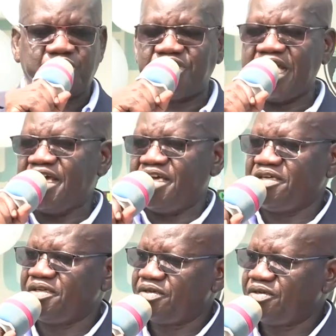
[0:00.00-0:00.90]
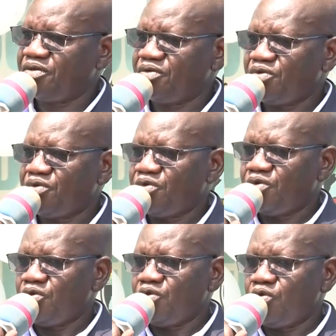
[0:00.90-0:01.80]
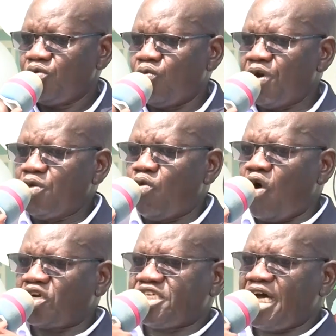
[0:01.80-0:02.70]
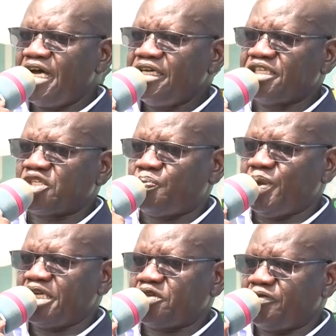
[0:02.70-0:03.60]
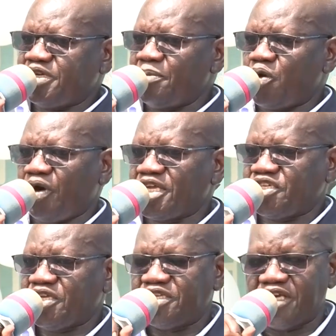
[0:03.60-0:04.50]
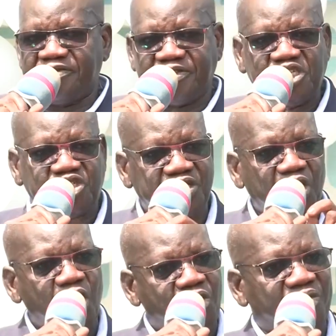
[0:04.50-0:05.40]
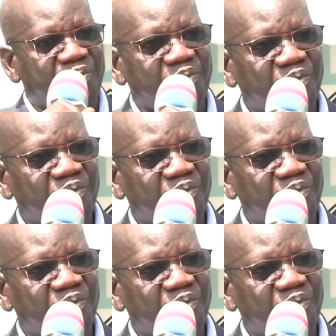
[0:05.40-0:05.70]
today, we water the spirit of democracy in the FDC. No.